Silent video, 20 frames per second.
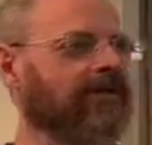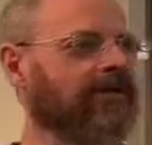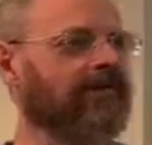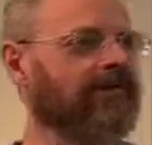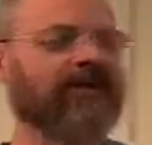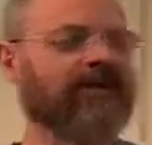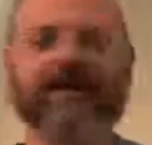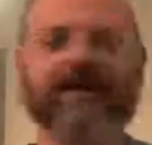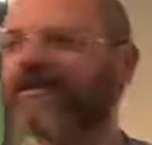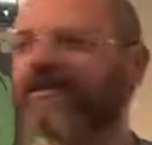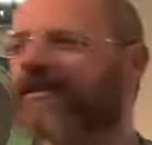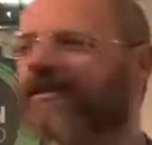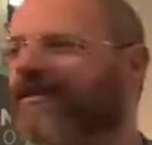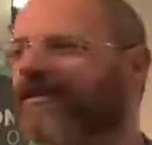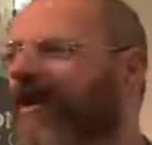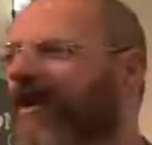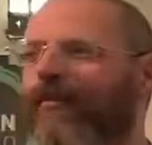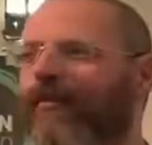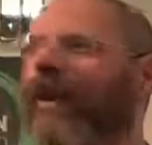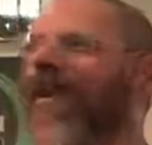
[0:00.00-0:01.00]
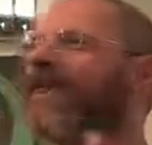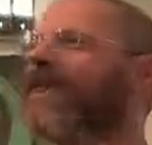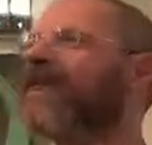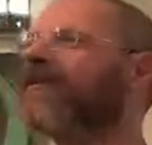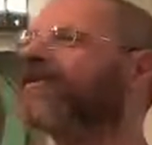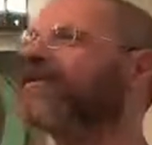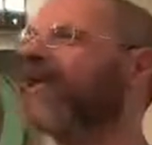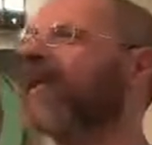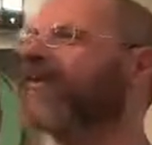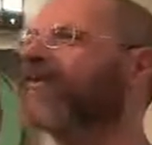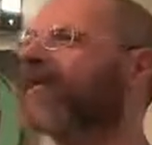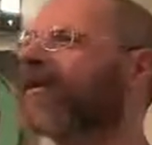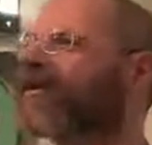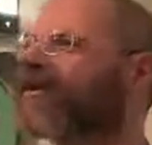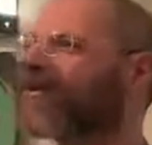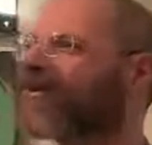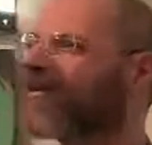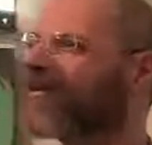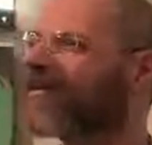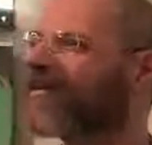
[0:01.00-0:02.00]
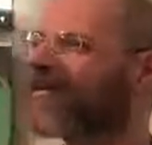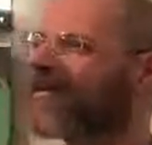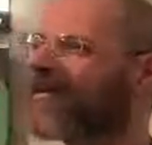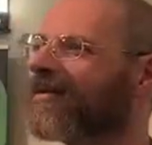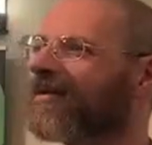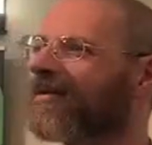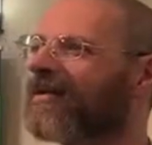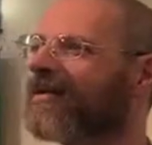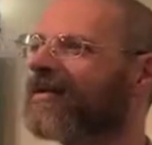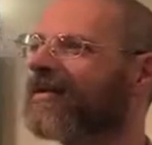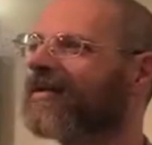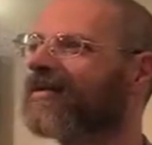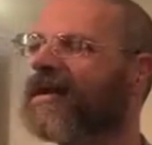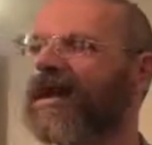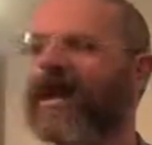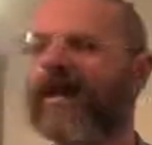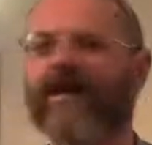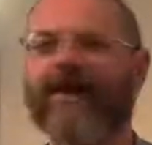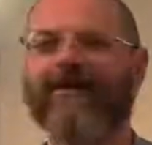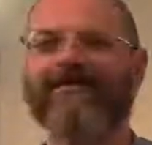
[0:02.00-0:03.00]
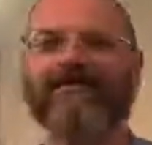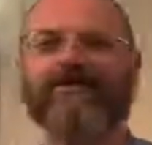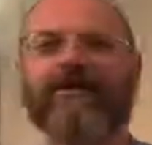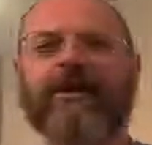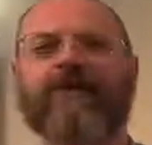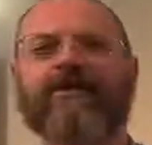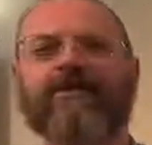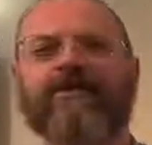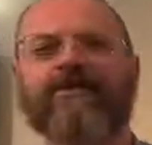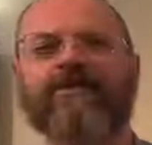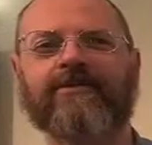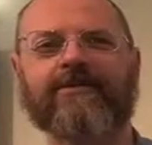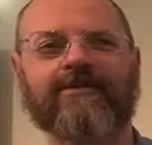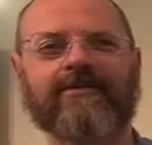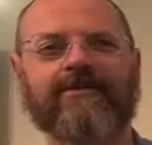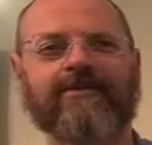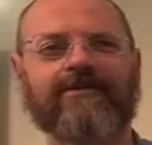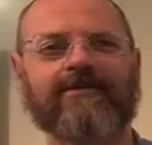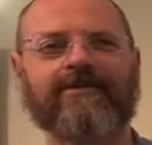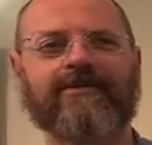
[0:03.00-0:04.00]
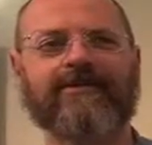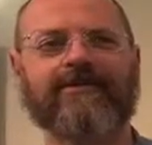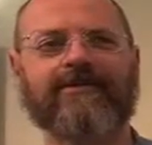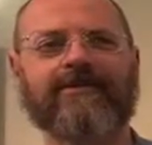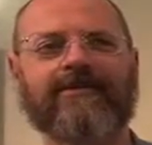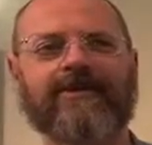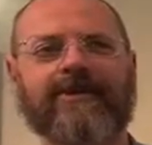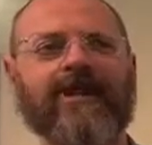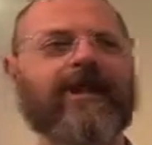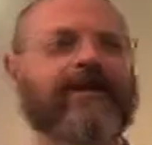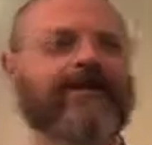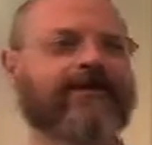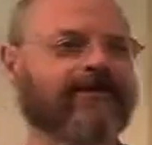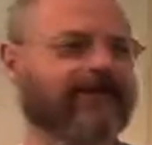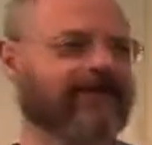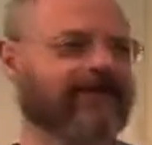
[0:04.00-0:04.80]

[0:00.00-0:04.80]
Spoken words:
because none of my kids are that way. Dad, can I have some chocolate? Later.